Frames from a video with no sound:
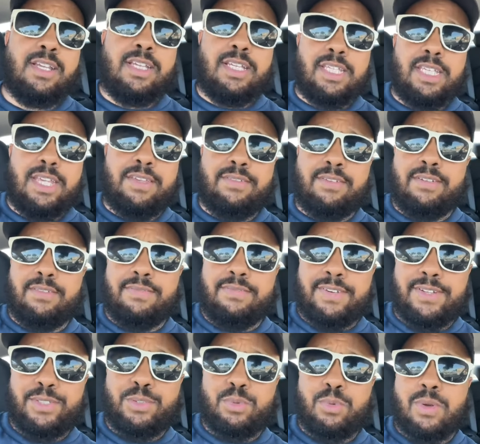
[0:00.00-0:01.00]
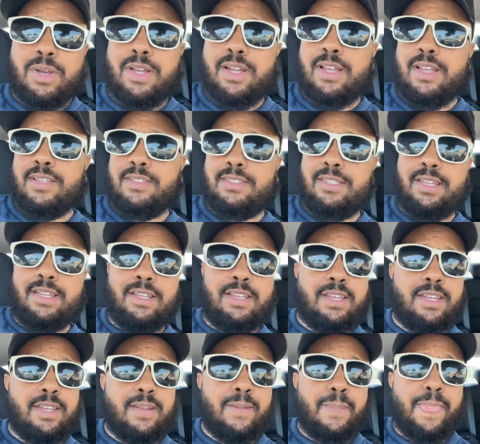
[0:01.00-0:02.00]
giving fatwas
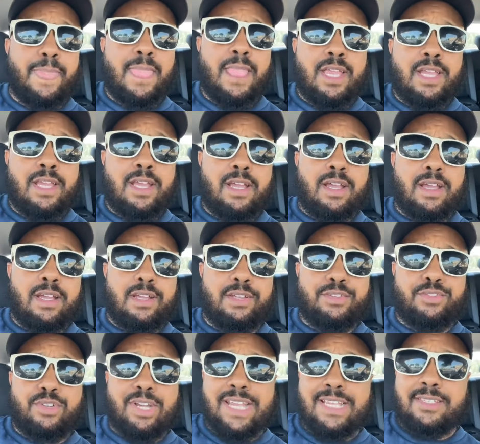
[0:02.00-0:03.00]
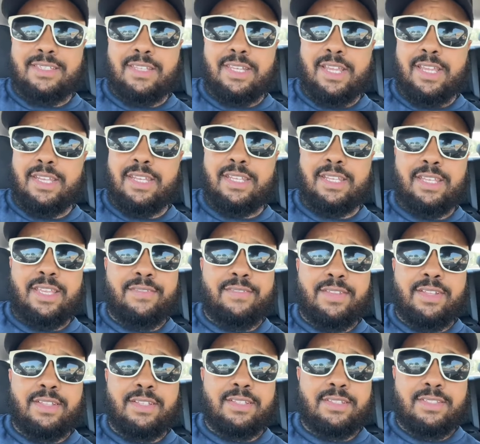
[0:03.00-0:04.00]
and uh, translating,
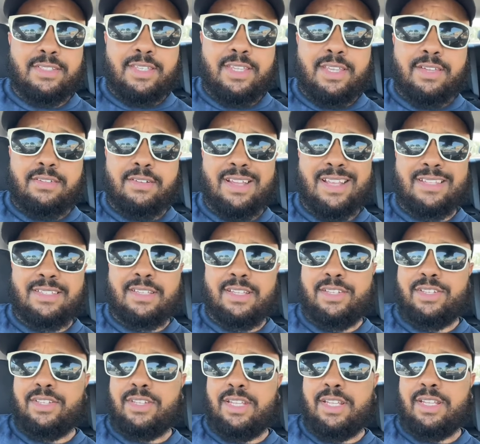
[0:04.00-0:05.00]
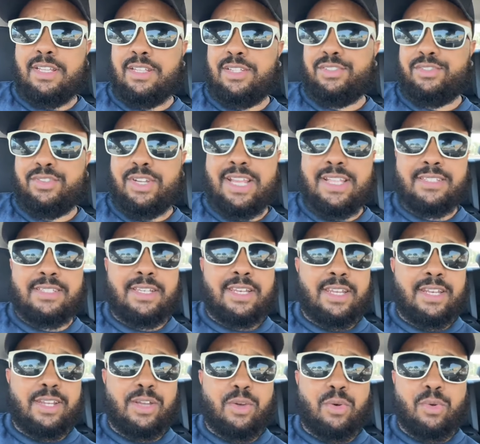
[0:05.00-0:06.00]
giving siras and
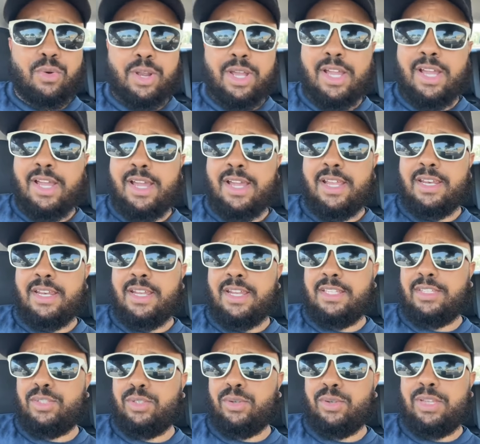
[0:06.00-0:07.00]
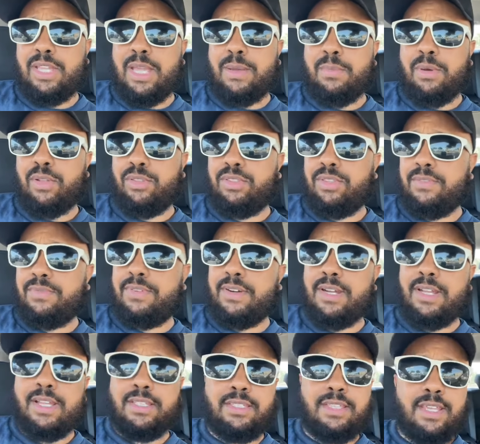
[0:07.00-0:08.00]
translating Quran and talking about
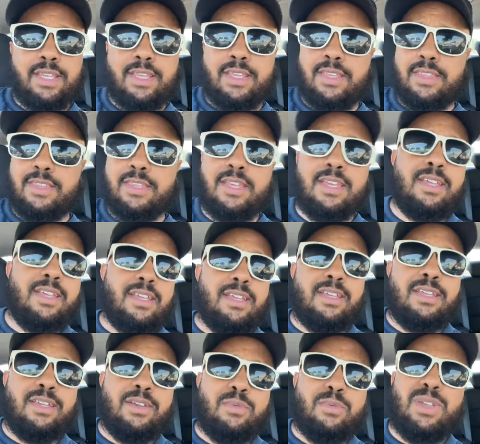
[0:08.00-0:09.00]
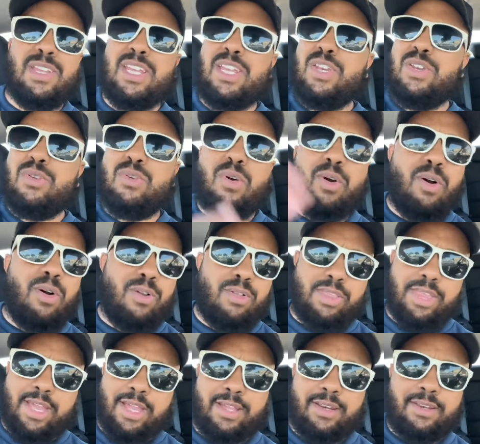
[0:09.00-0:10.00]
different hadith. We can do all
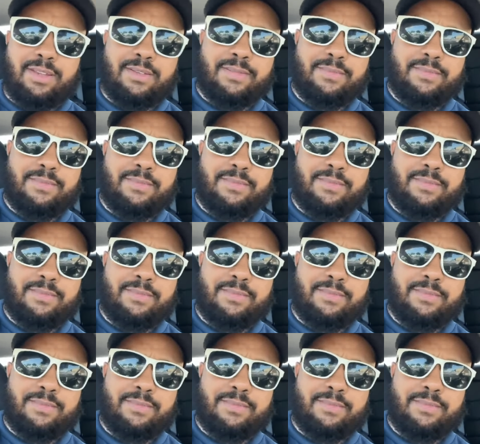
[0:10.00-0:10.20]
that.